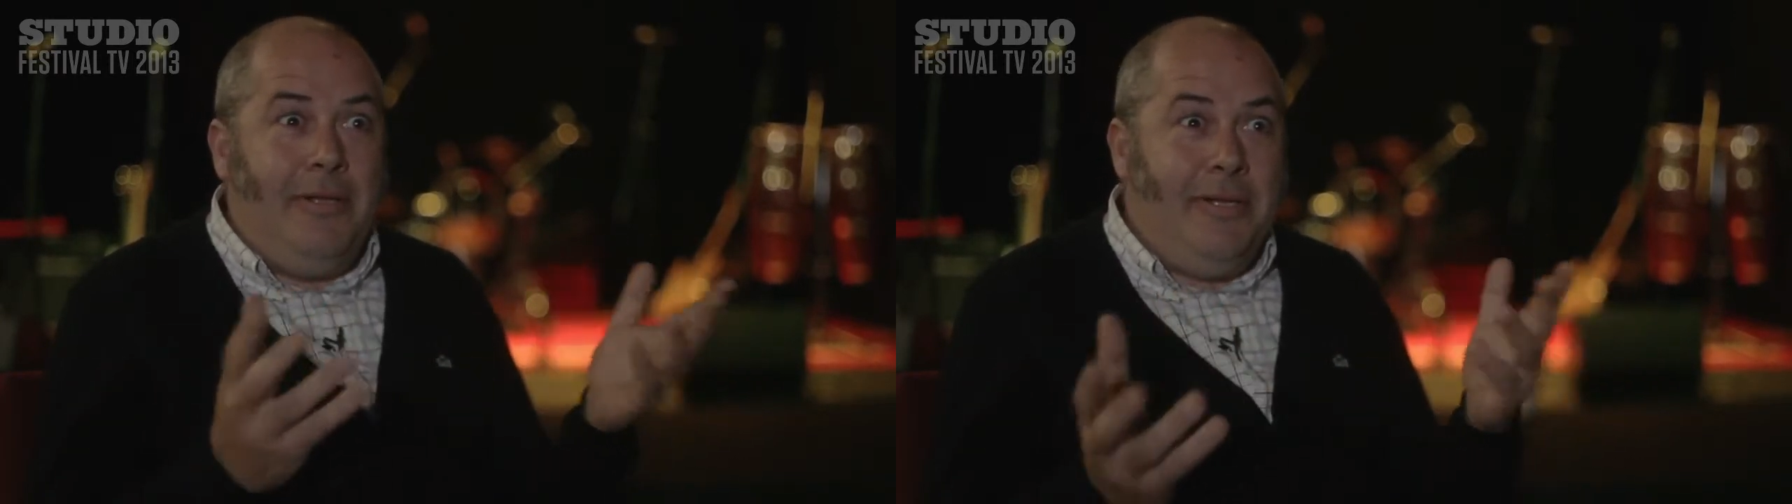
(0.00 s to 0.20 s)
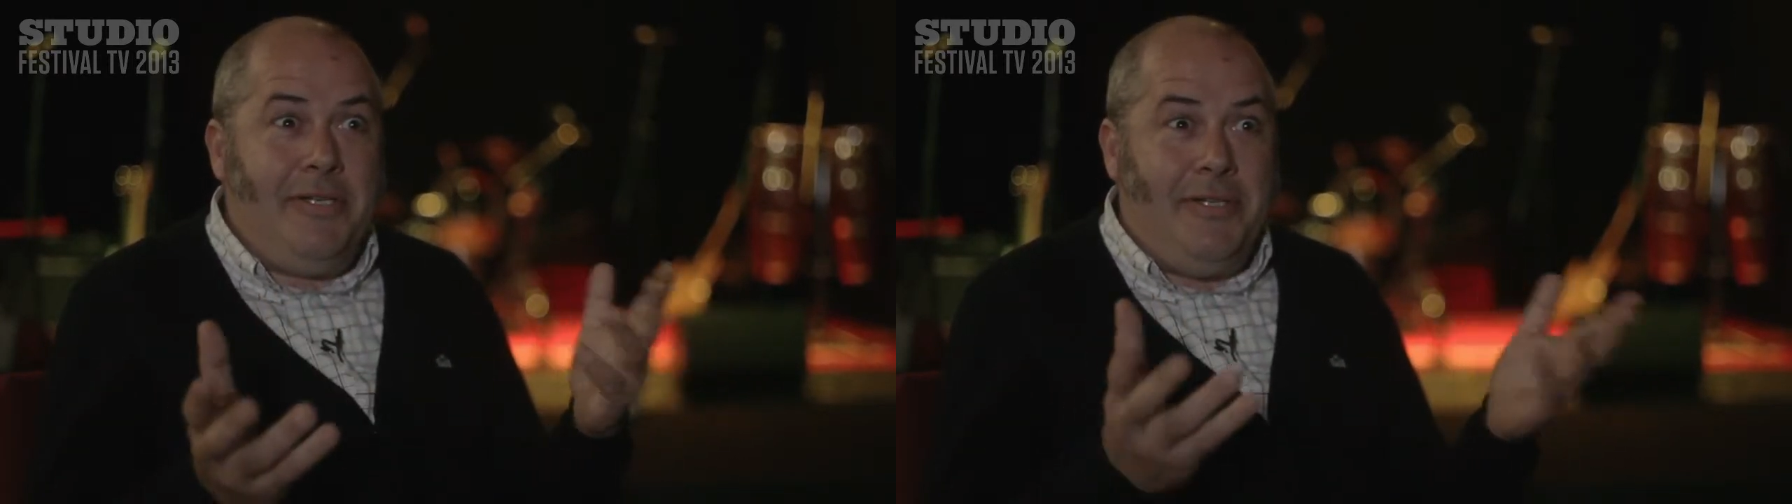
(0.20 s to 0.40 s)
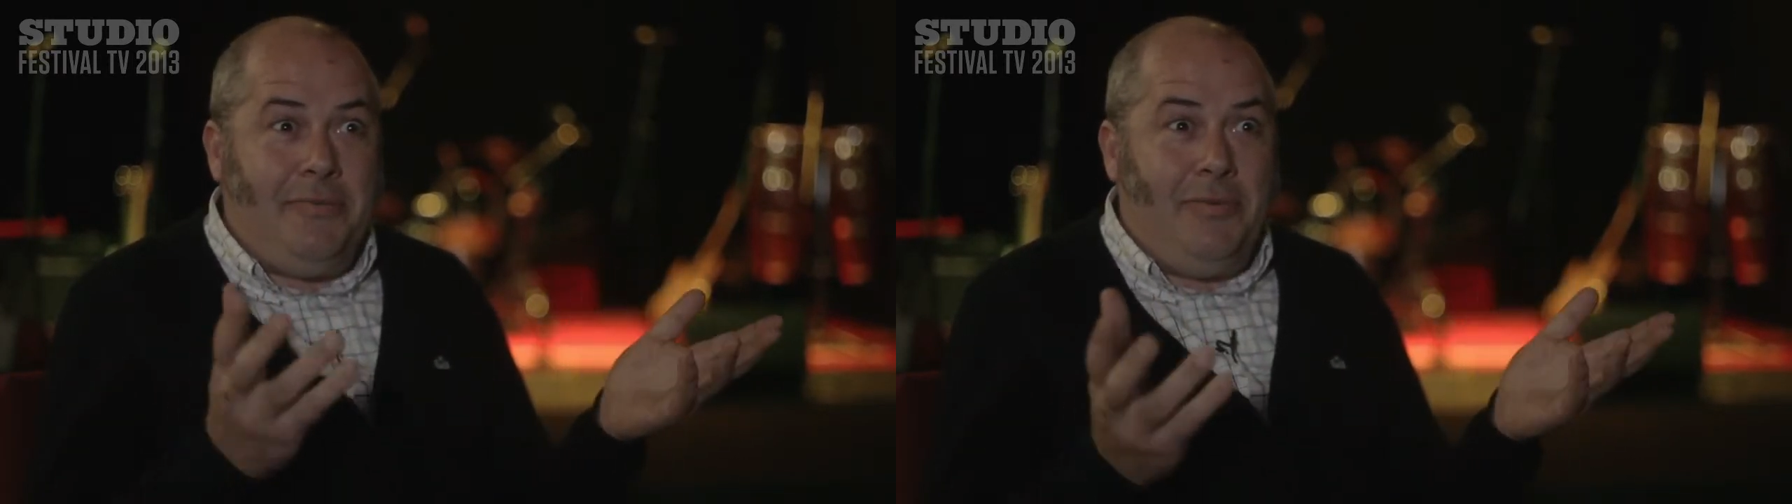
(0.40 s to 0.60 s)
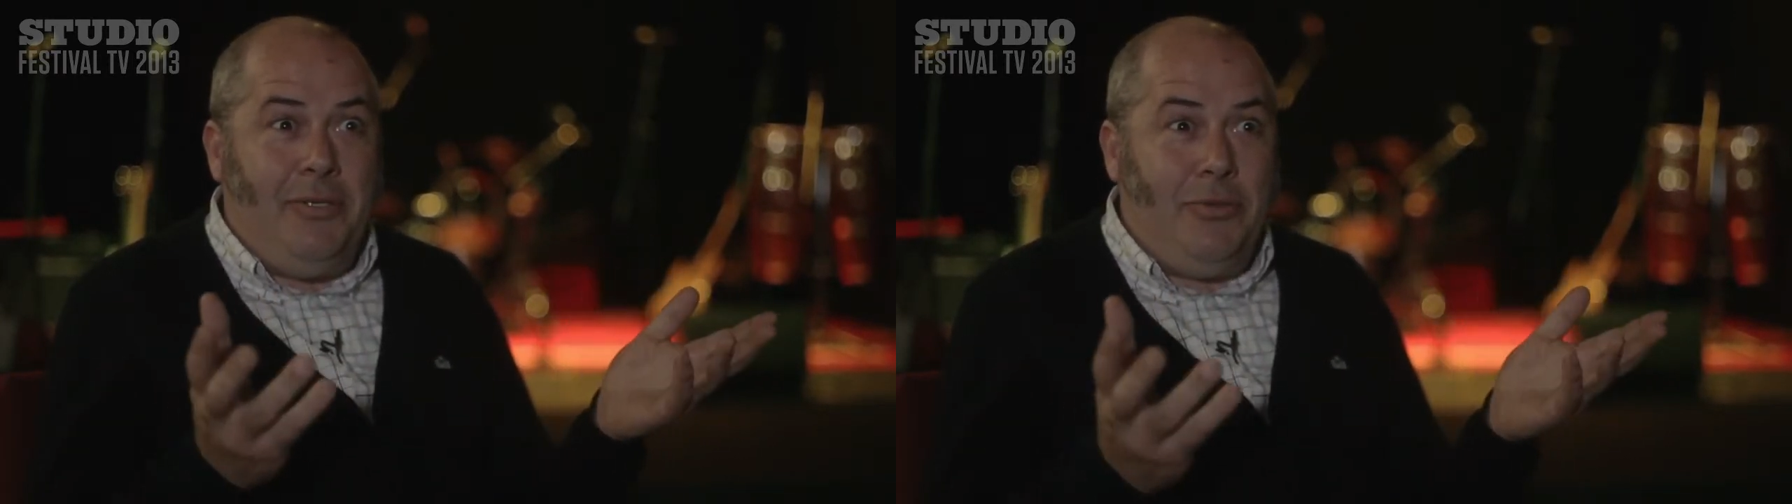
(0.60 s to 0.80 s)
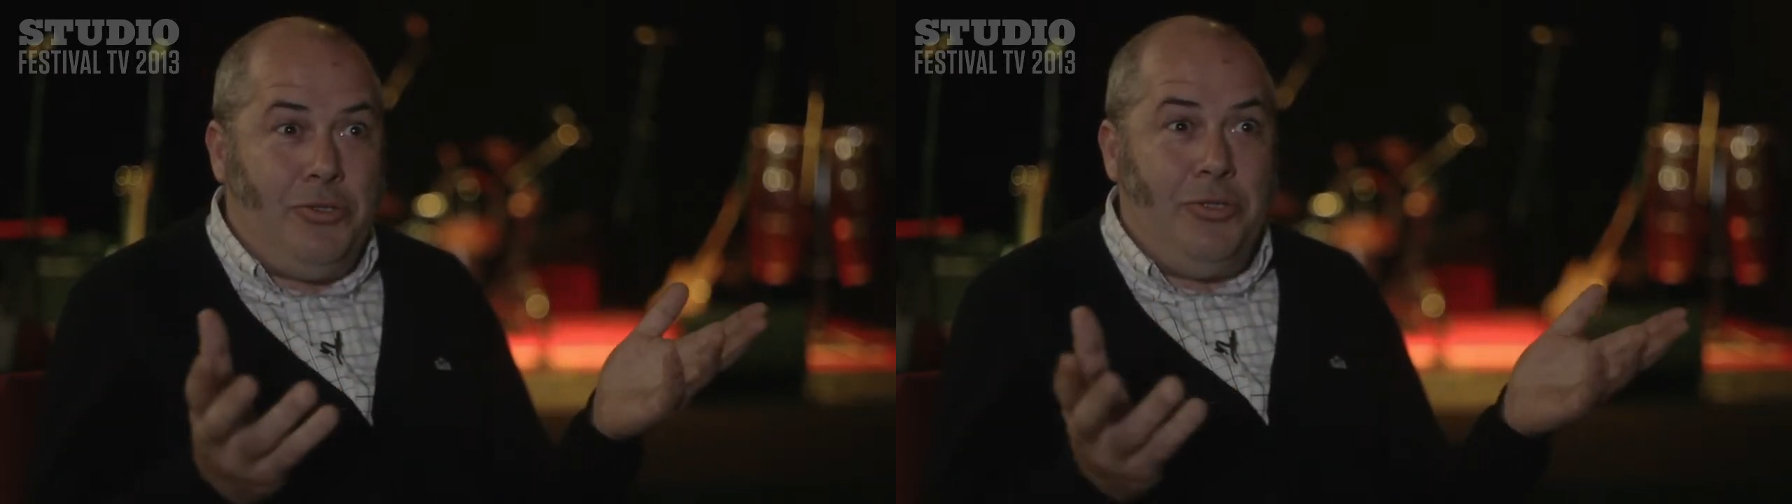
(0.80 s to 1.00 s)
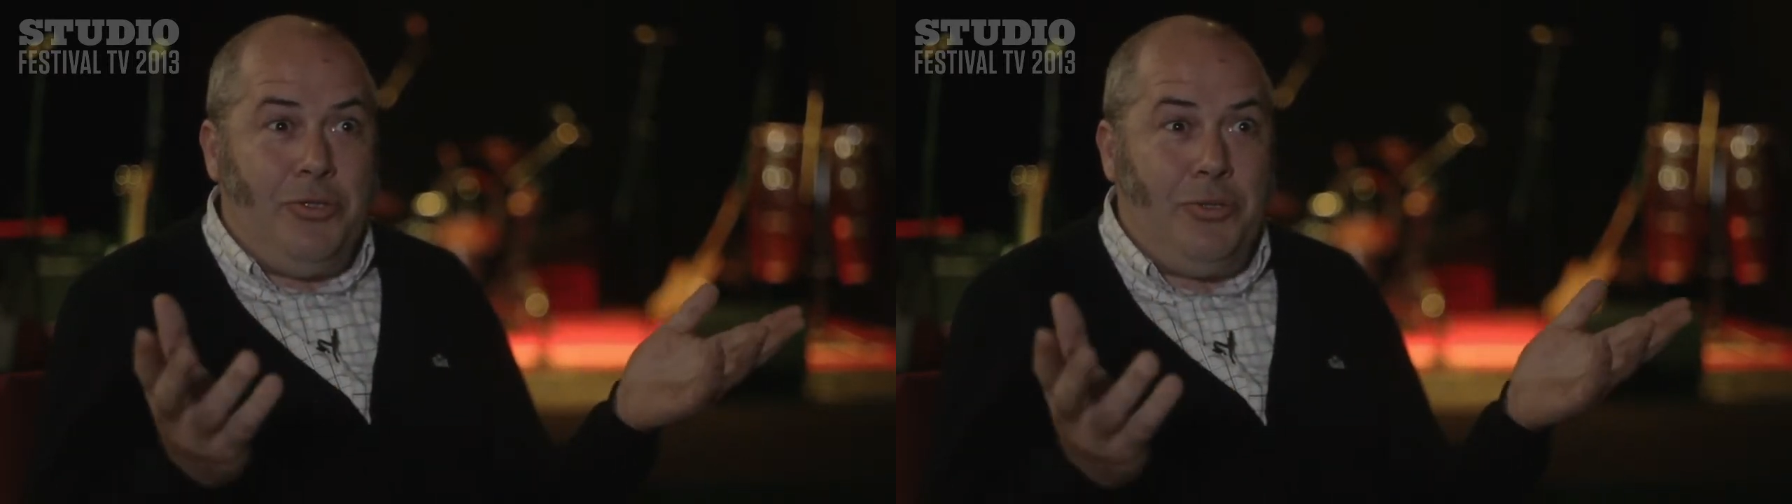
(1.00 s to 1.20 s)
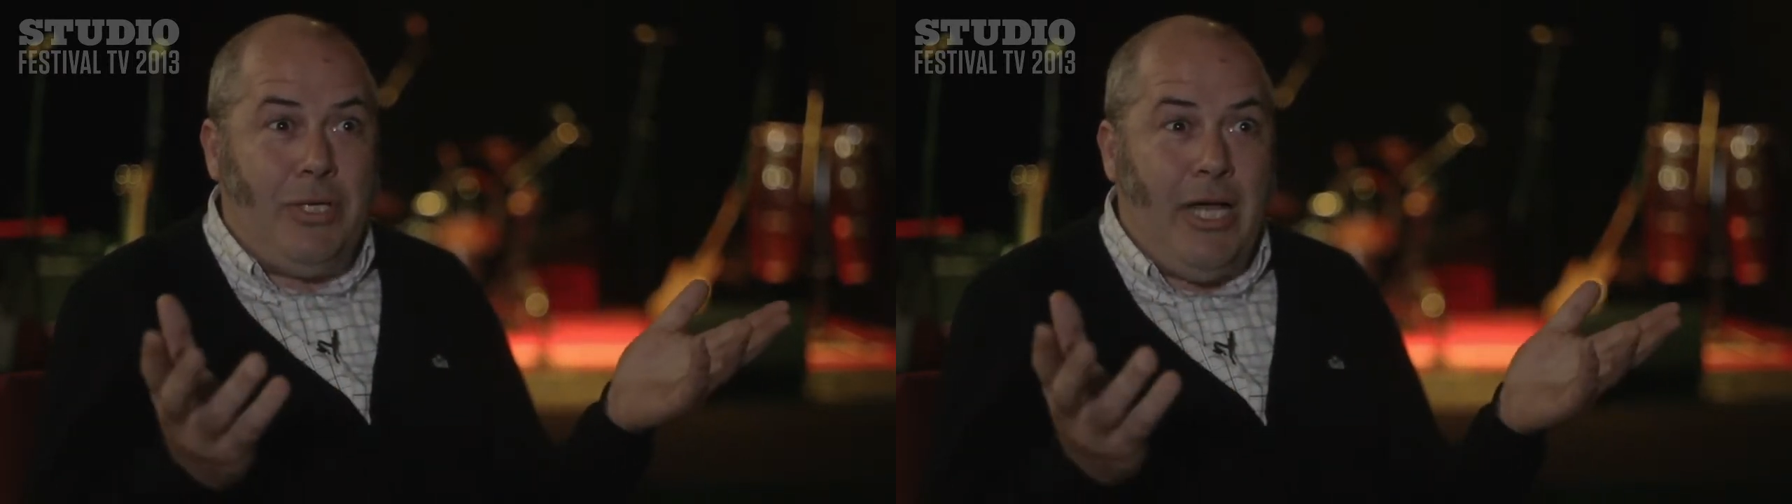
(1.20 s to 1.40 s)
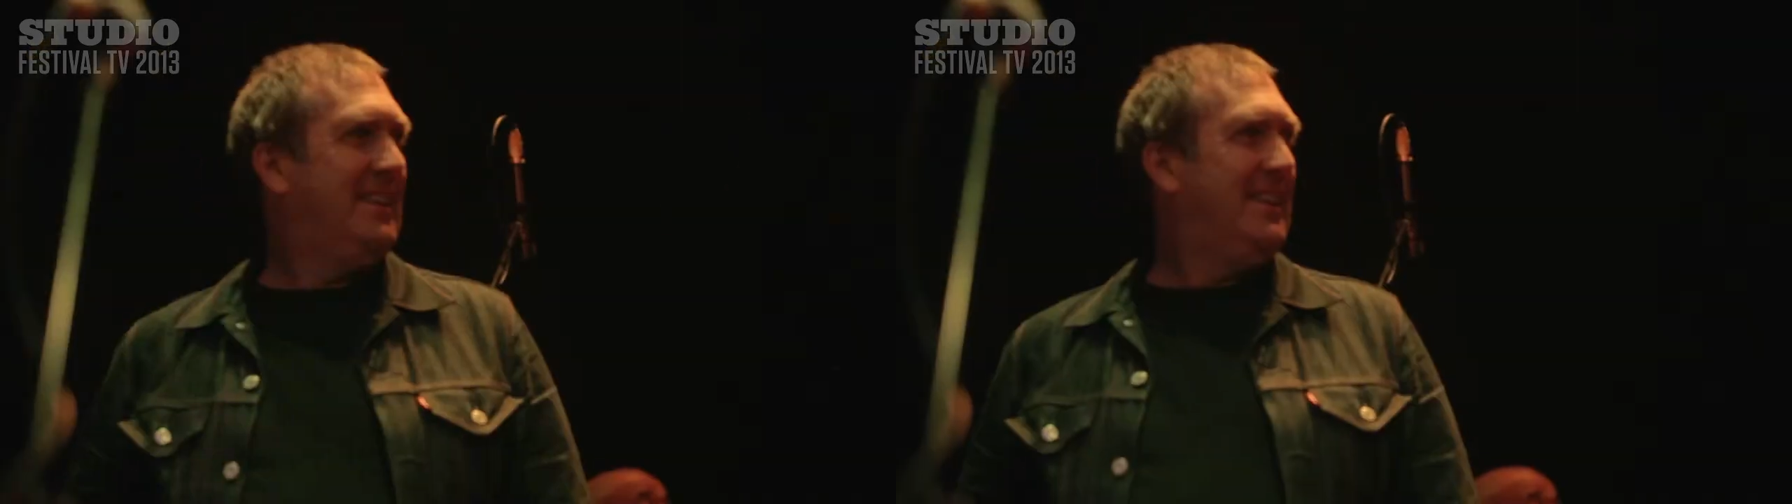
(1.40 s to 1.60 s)
this is, you know, two-tone
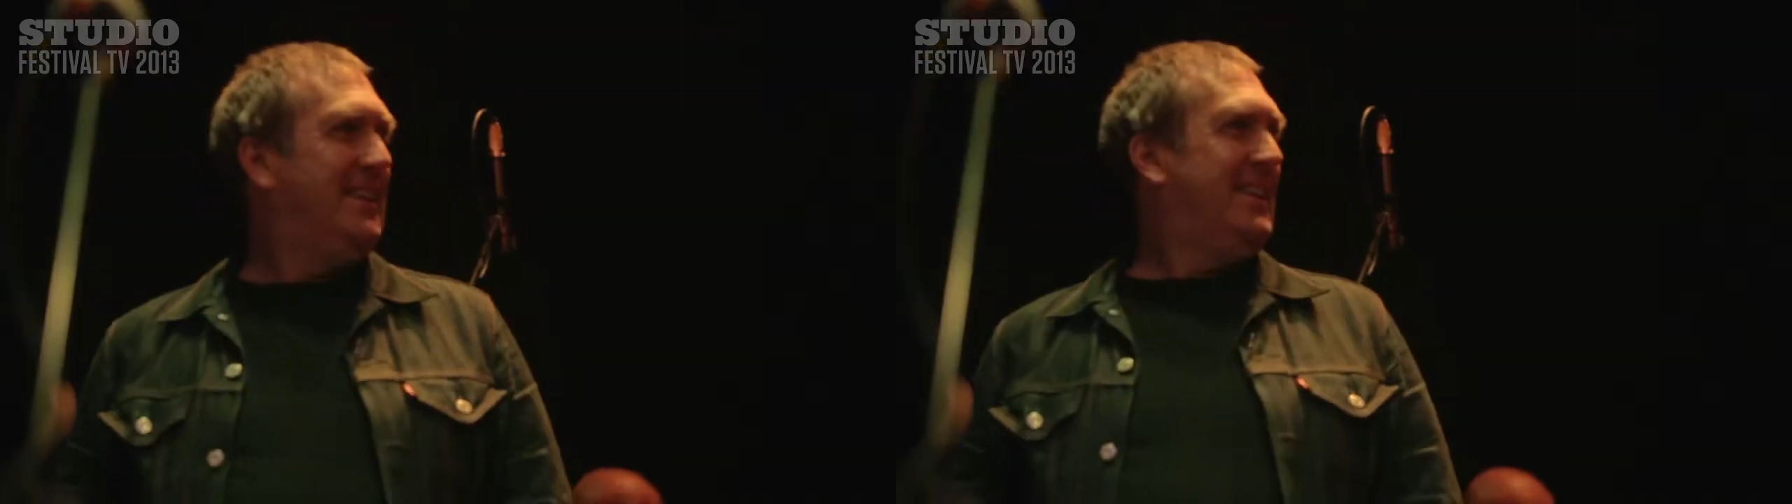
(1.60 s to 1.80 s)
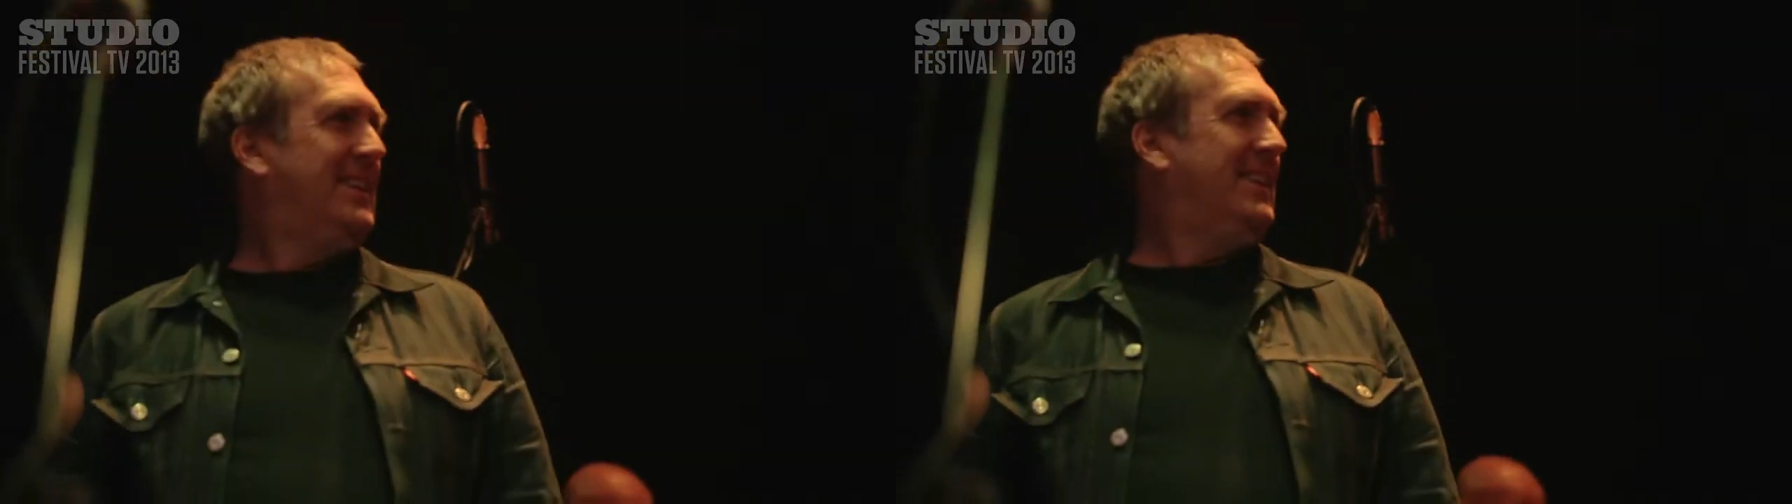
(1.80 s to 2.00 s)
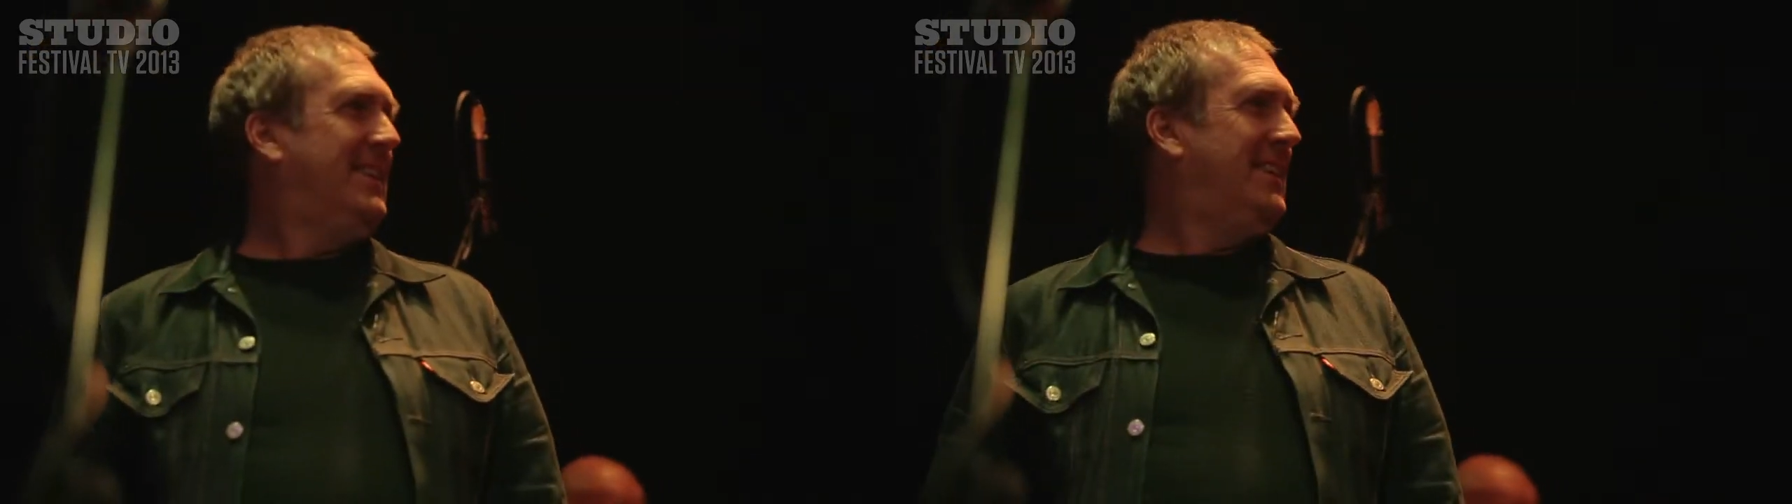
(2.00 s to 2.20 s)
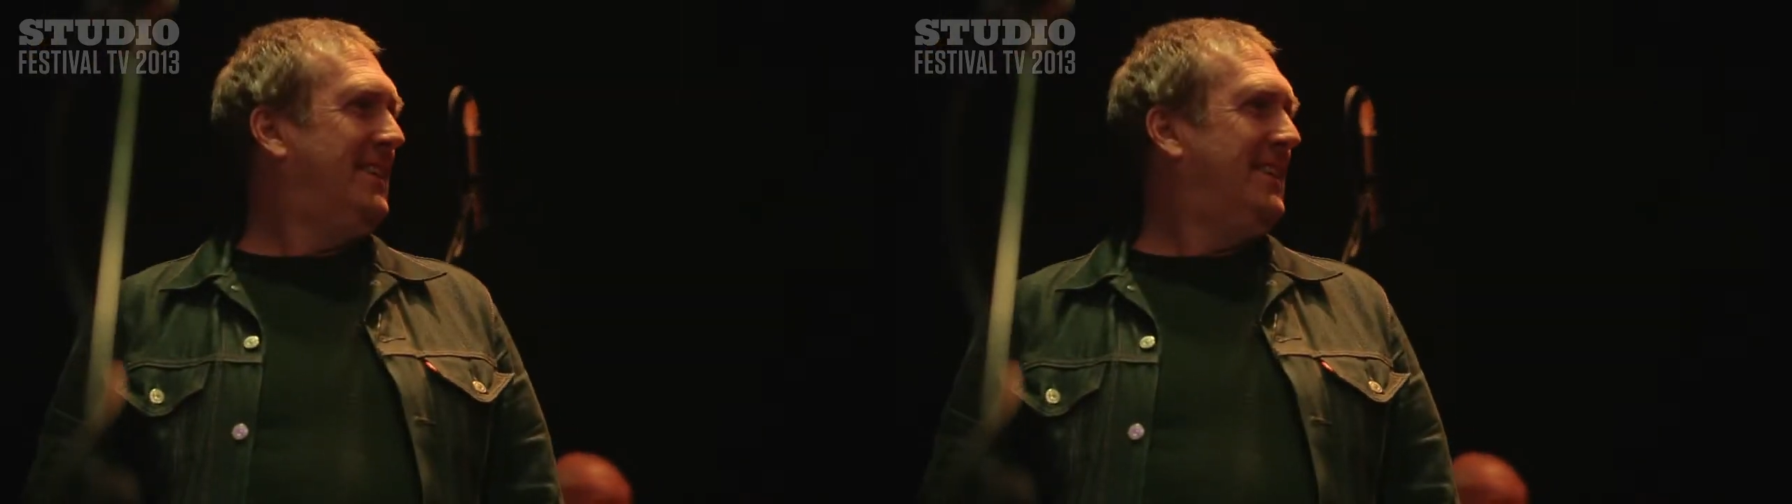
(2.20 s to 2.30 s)
happening in Australia.